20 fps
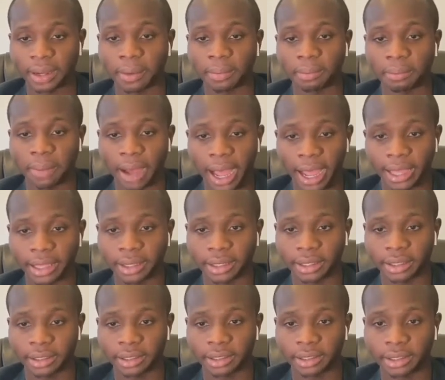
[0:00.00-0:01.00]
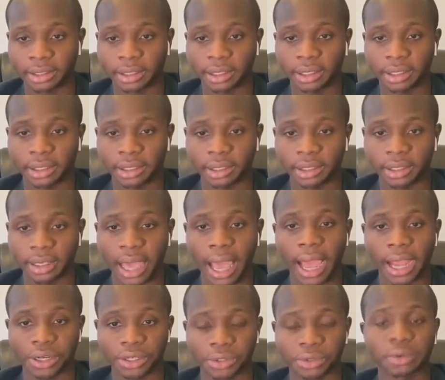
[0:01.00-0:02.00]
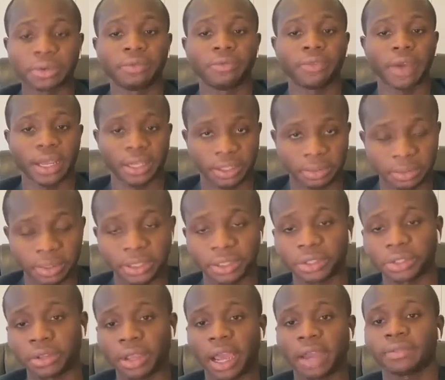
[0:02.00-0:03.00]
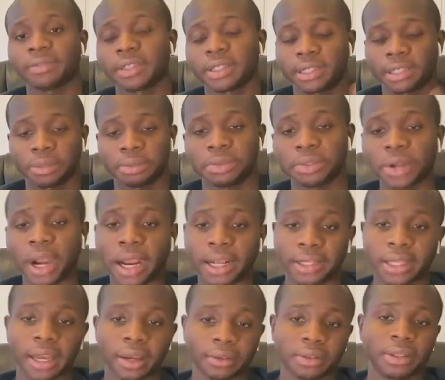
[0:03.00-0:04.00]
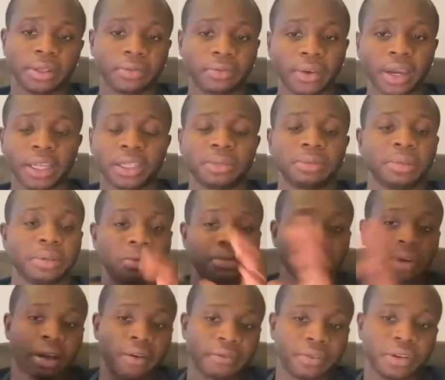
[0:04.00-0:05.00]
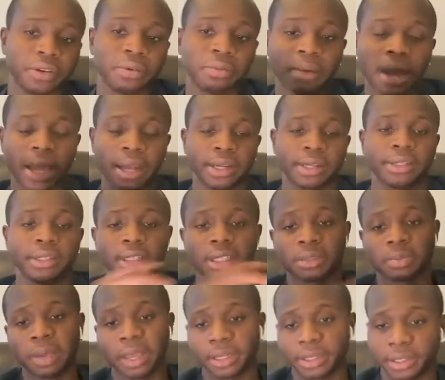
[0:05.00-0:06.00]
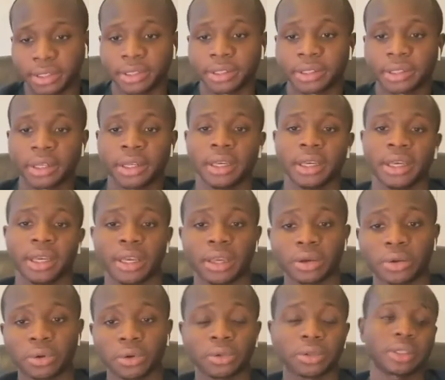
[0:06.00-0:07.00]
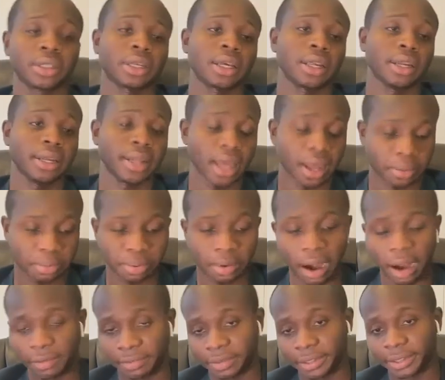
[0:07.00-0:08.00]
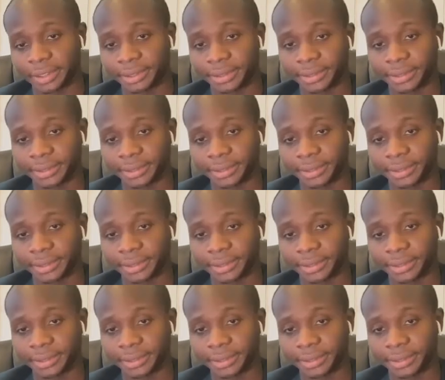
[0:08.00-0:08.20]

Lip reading: minus the actual investment. So you have to subtract out the investment. Revenue minus expenses equals net profit.